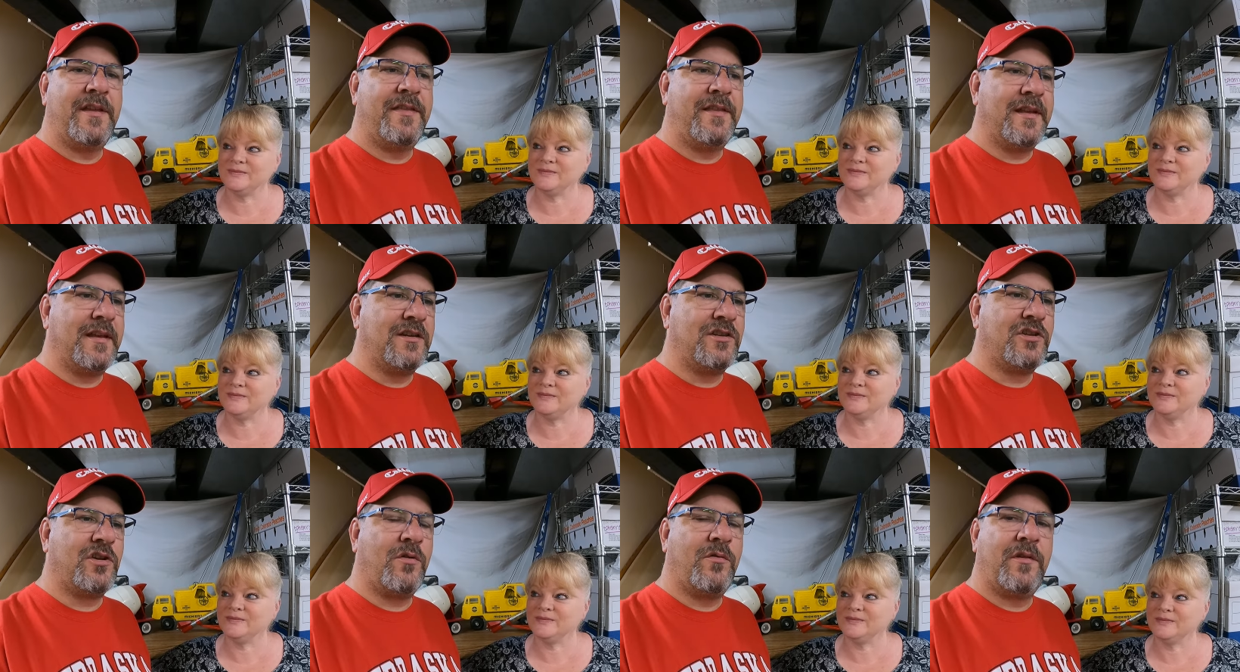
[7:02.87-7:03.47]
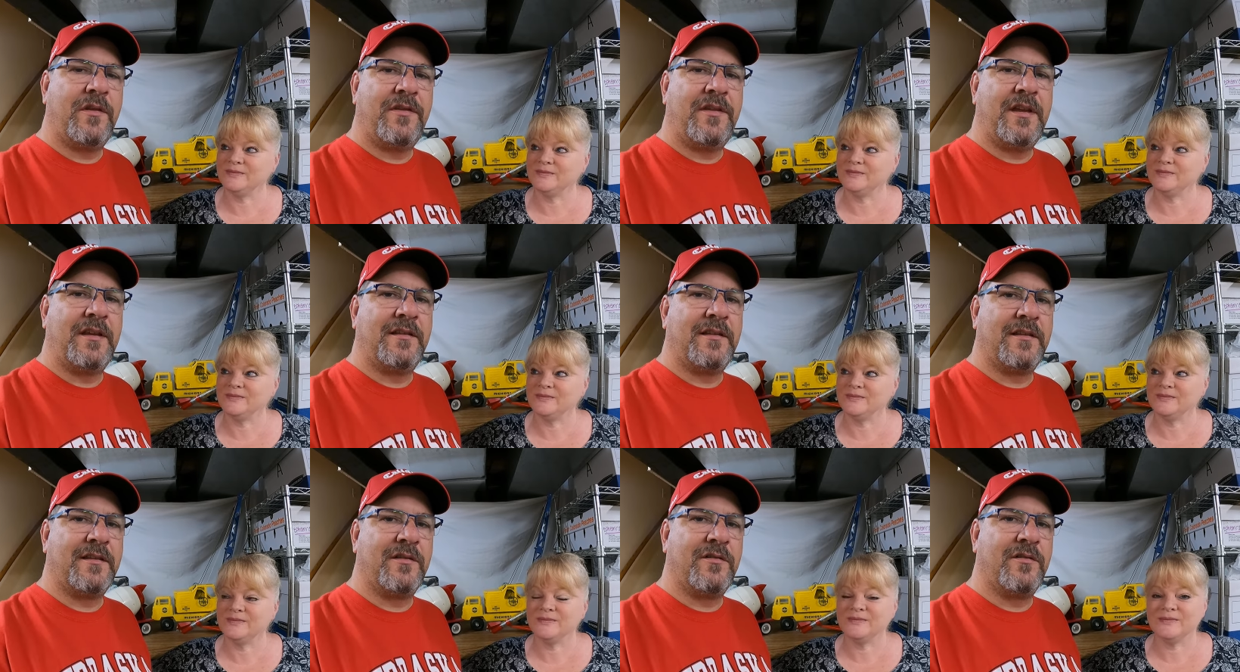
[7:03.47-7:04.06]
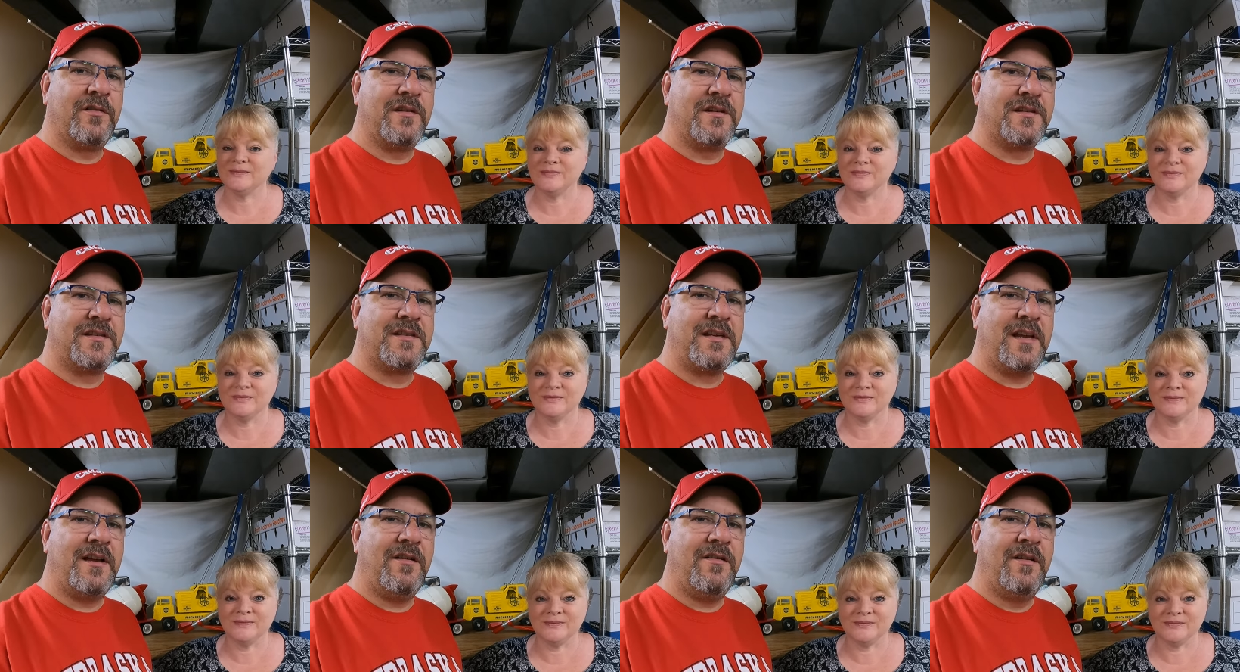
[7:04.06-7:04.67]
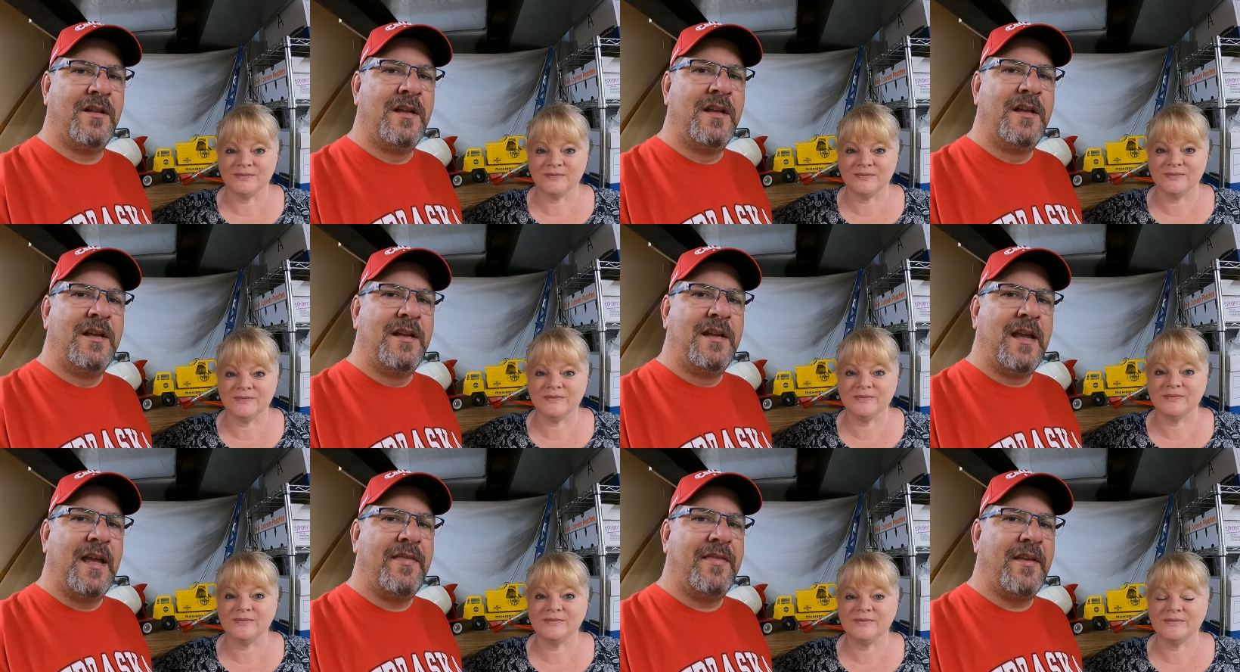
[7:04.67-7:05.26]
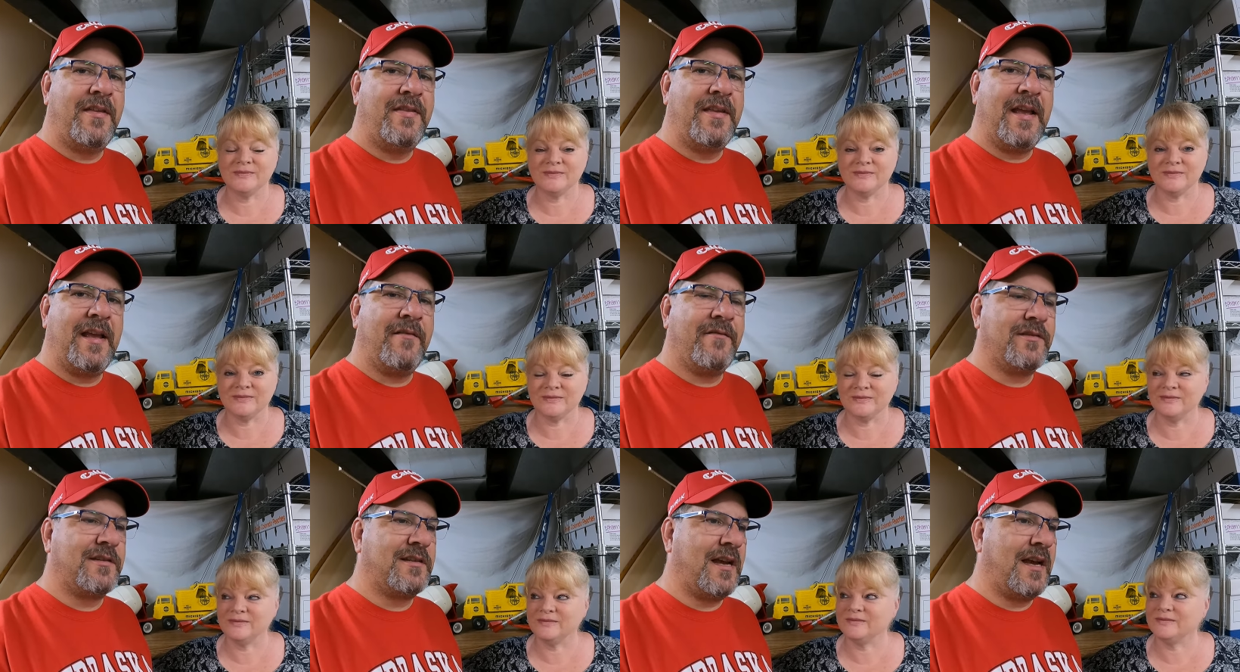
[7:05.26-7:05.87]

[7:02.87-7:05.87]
Speaker 1: and then they show the thing that they're going to sell, and then they have a